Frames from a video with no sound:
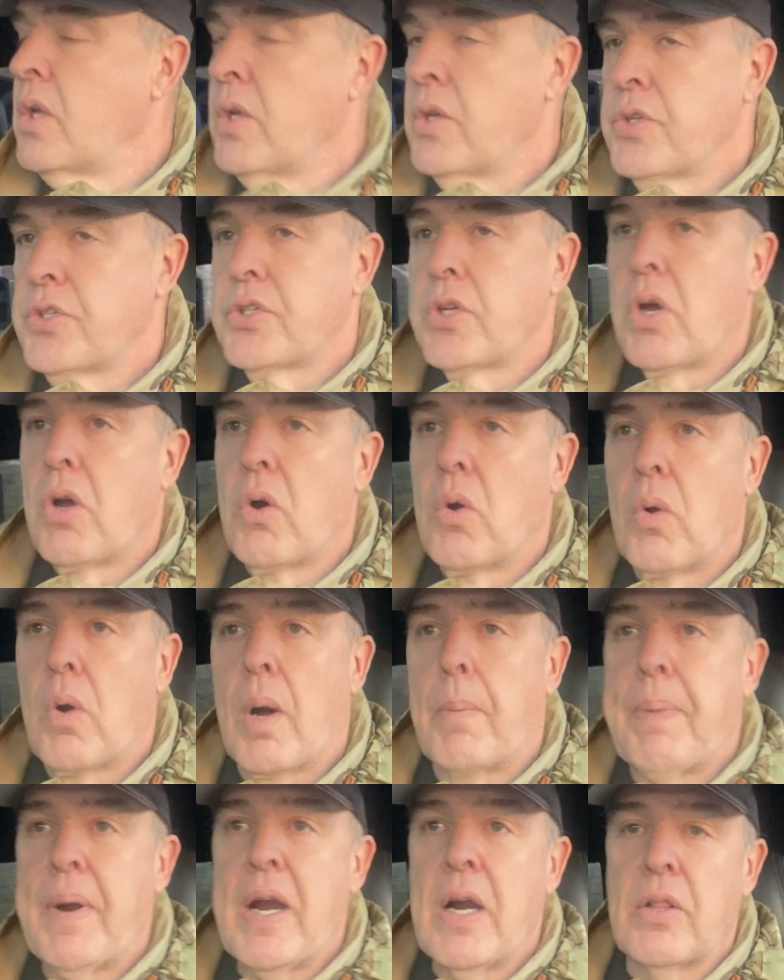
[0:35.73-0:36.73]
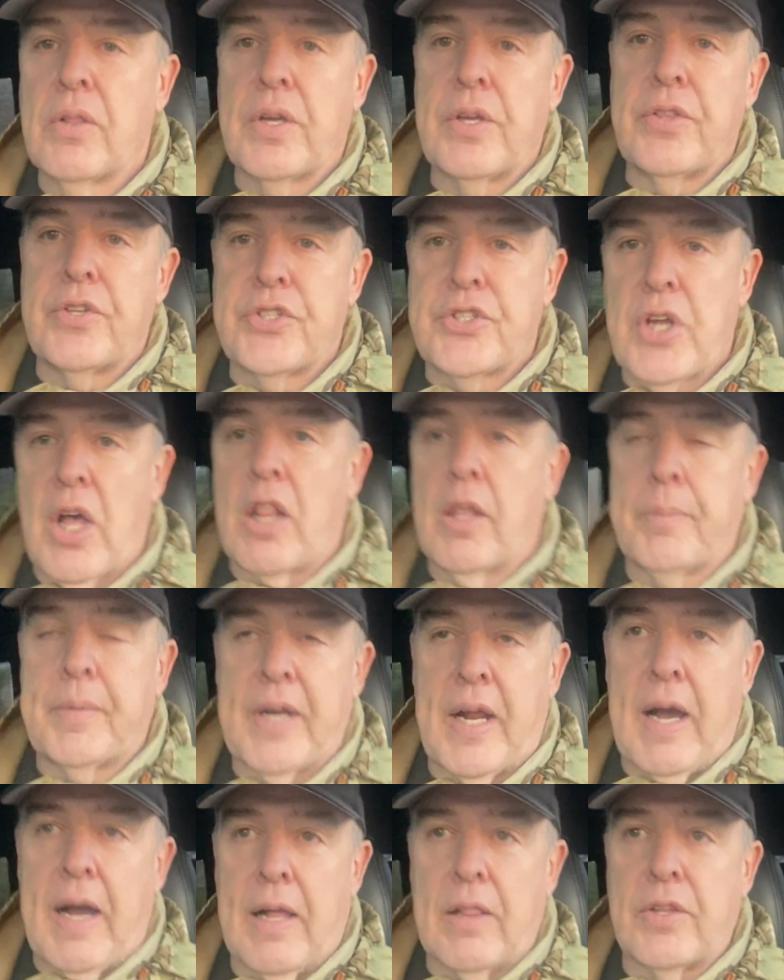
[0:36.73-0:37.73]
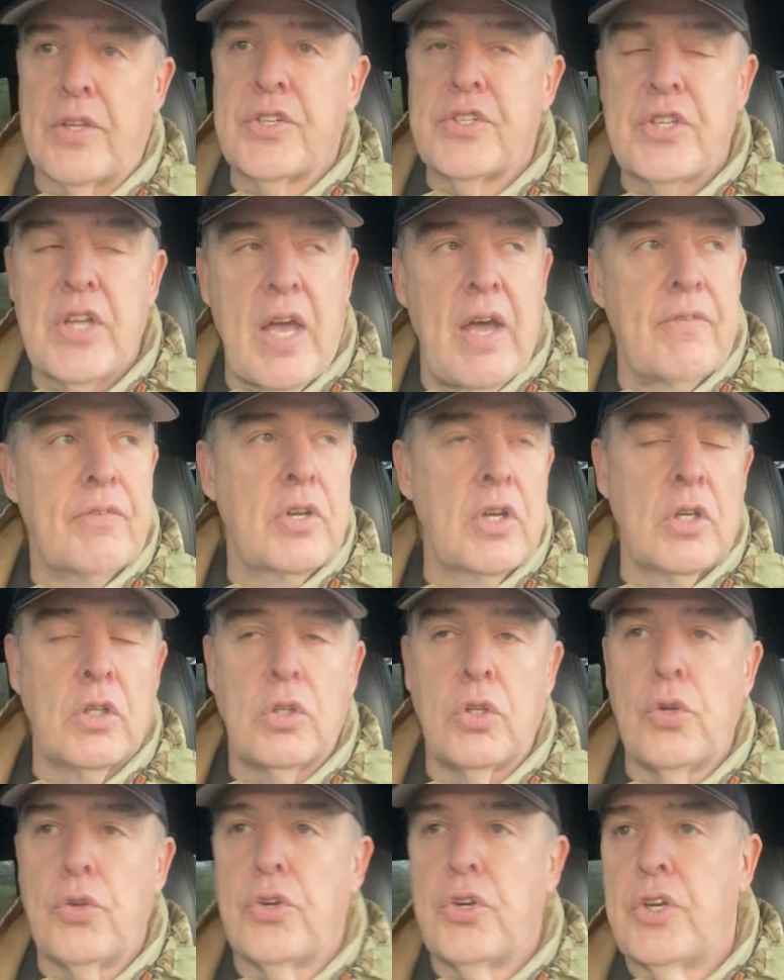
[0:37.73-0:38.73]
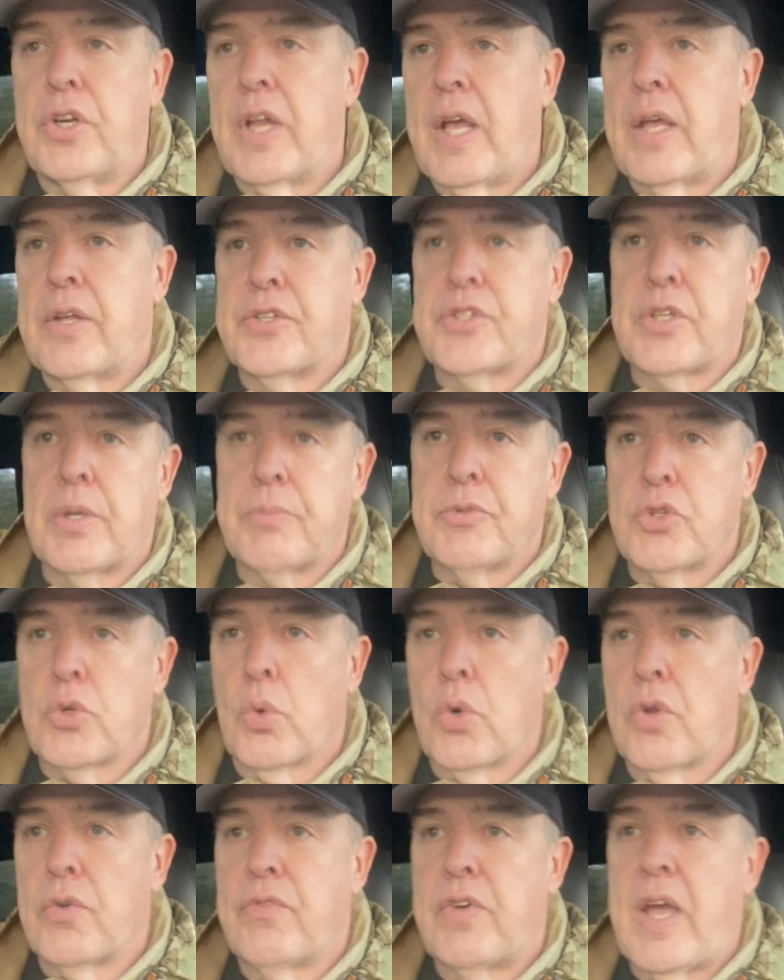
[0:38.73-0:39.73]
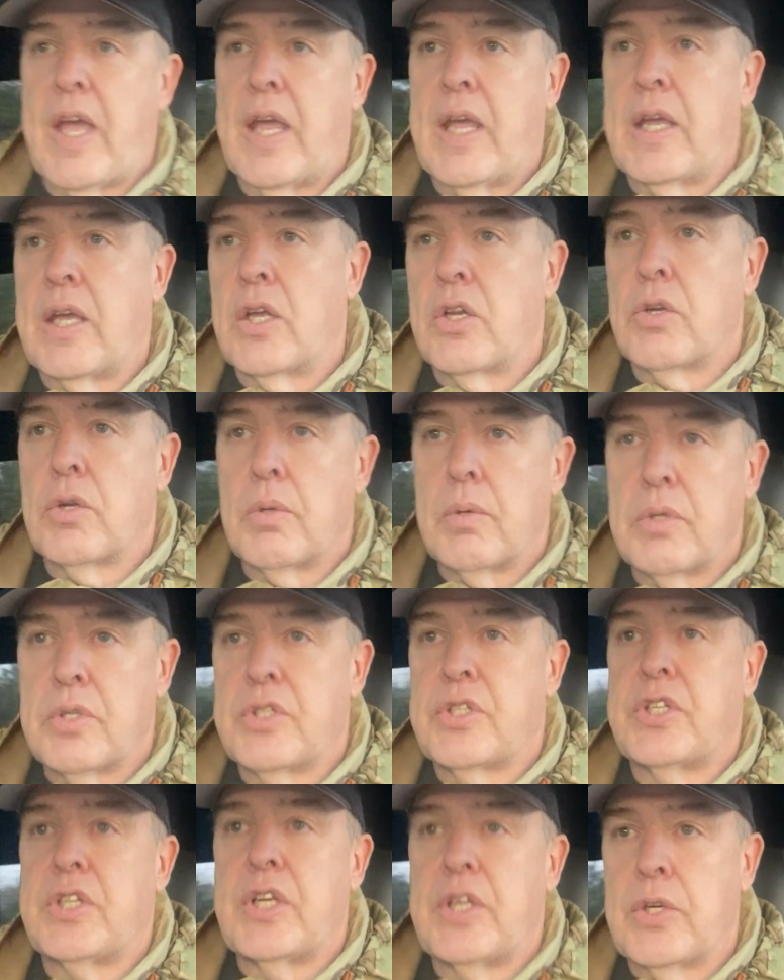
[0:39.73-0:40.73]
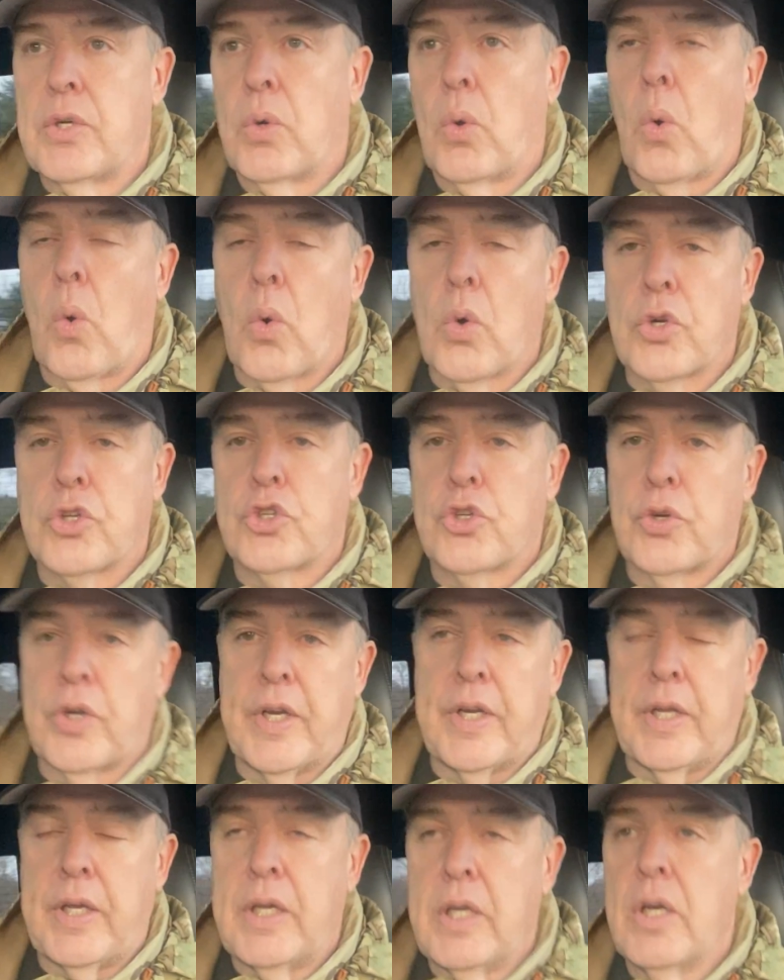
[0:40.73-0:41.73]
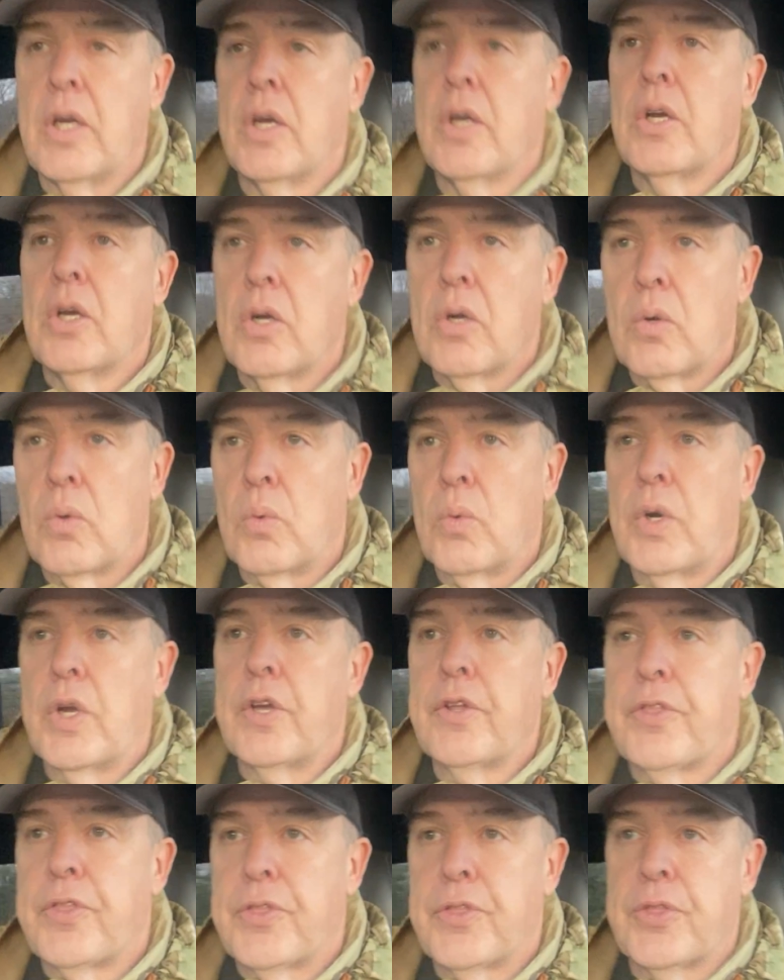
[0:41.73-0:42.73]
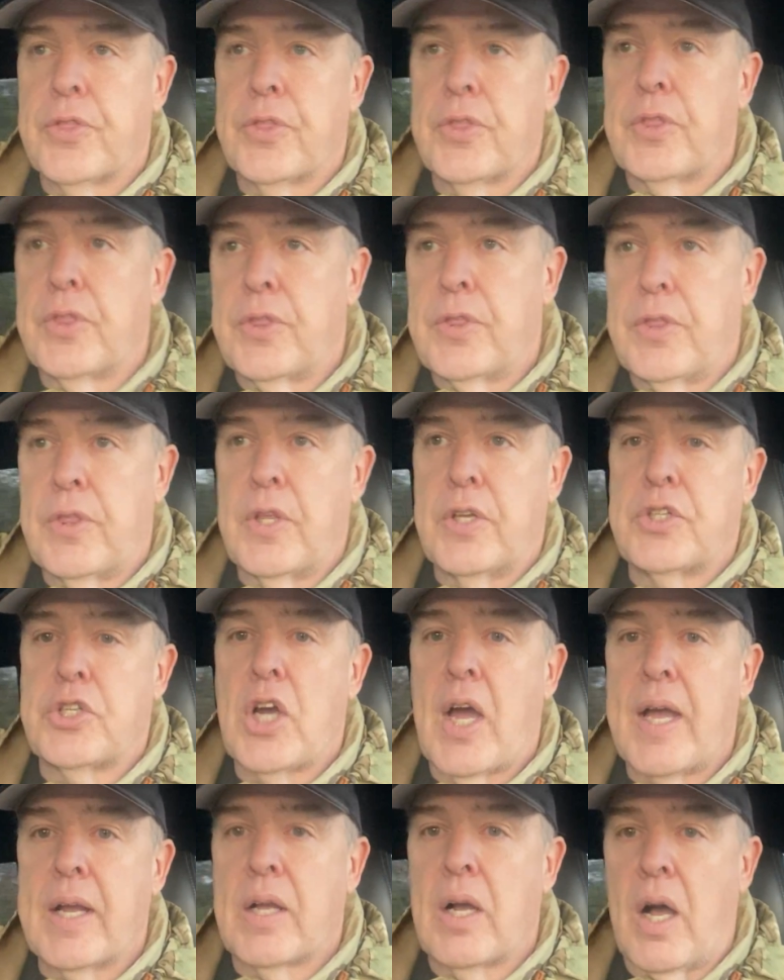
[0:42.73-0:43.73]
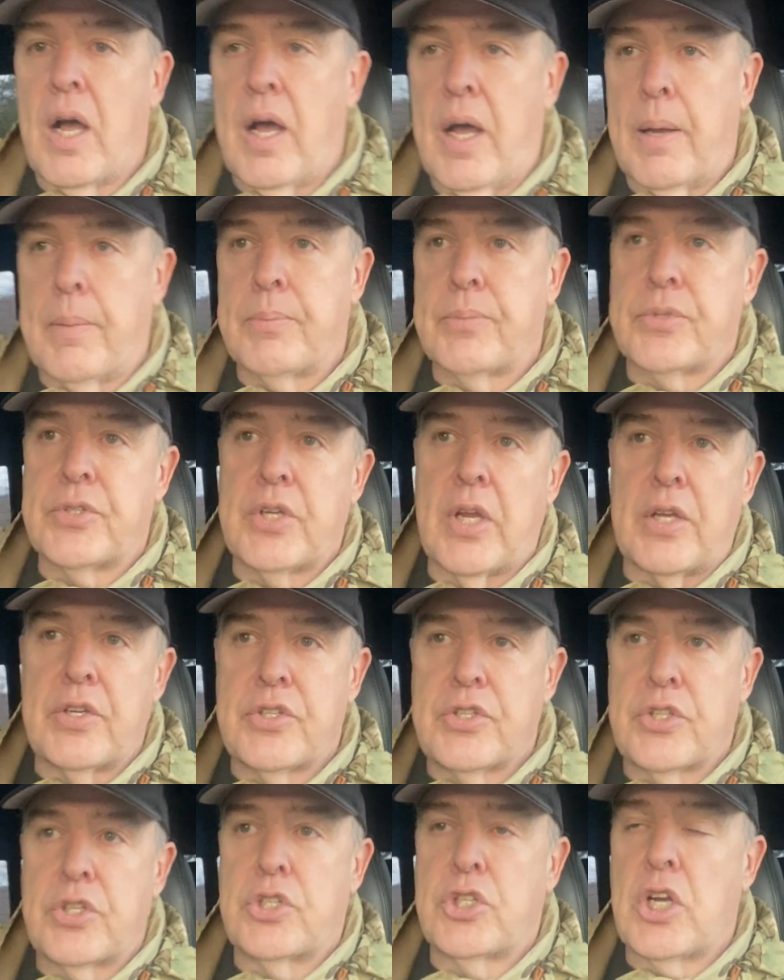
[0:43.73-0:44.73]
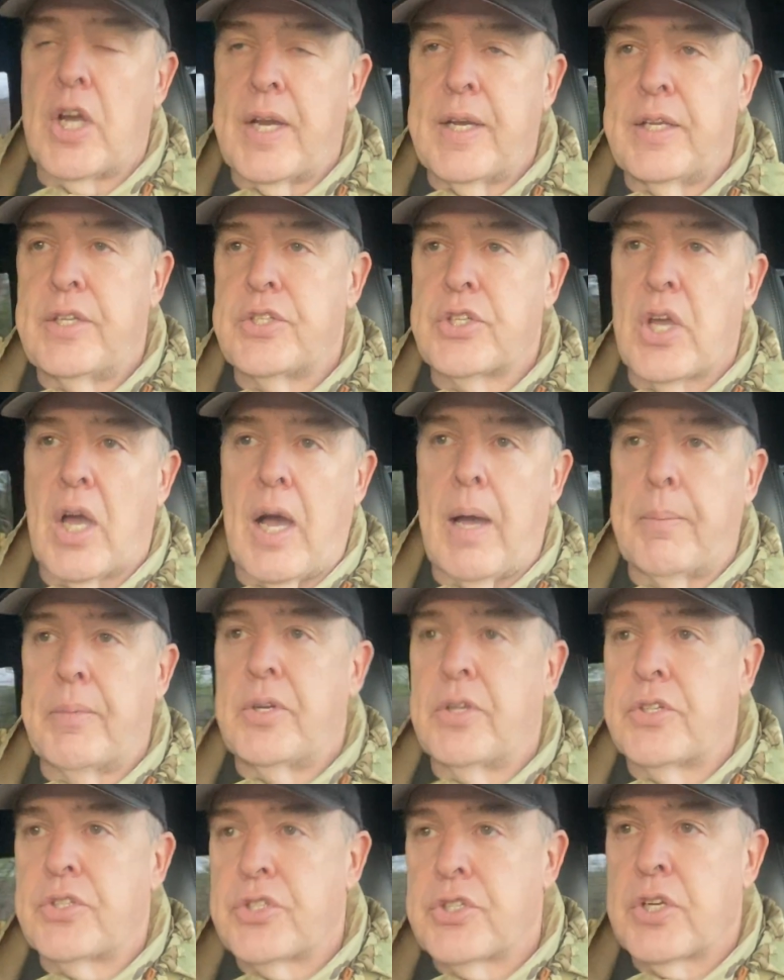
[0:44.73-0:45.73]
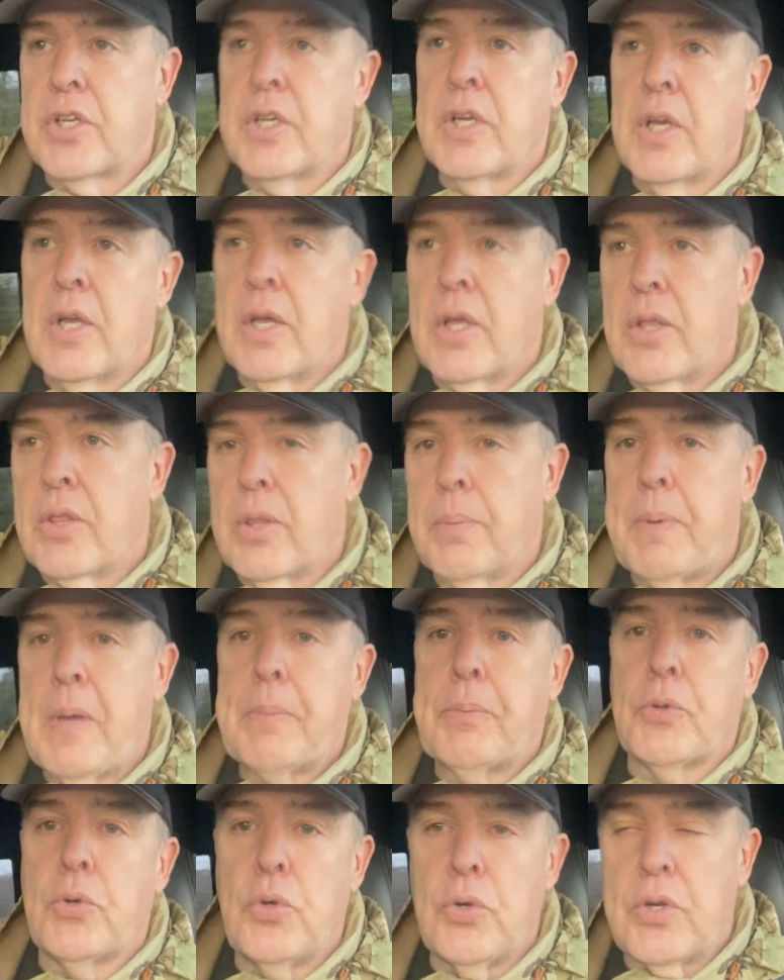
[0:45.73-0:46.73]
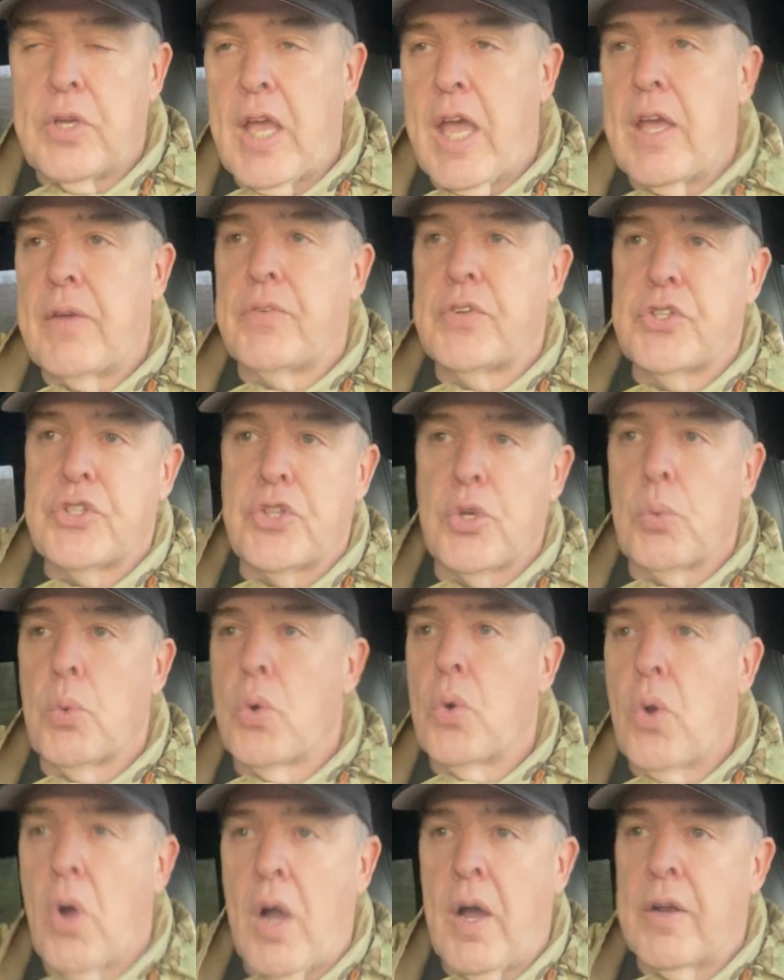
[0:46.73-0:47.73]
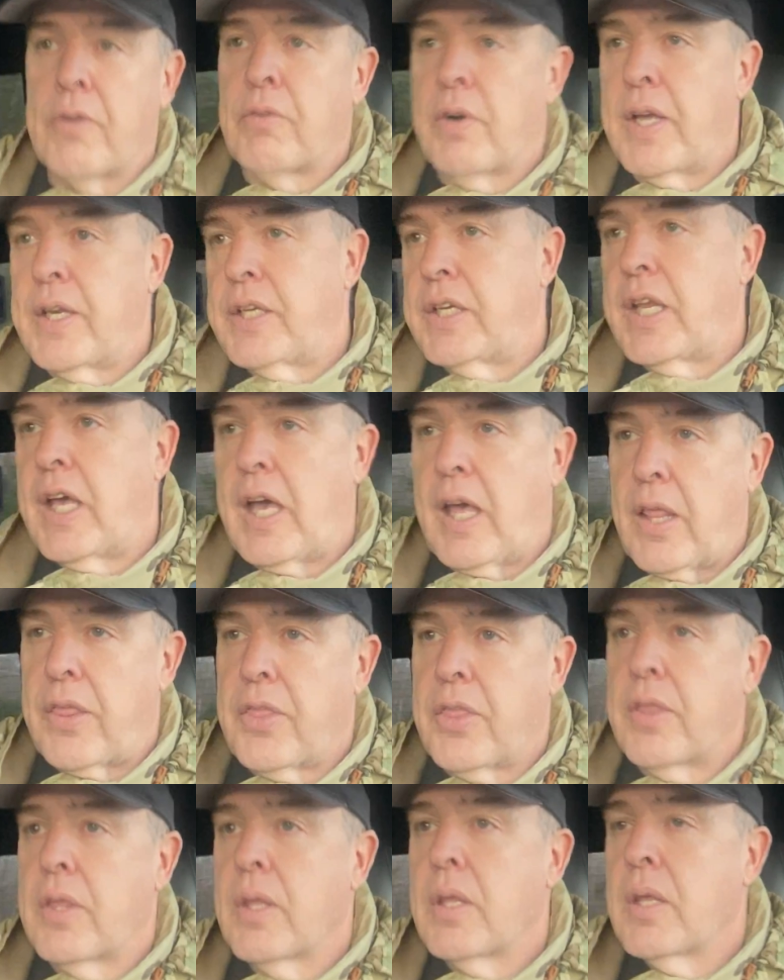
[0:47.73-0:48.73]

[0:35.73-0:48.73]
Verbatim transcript: So apparently the Solomon Islands have concluded some sort of a deal or treaty with the Chicoms, yes, the Chinese communists, the people who gave us the Wuhan Red Death.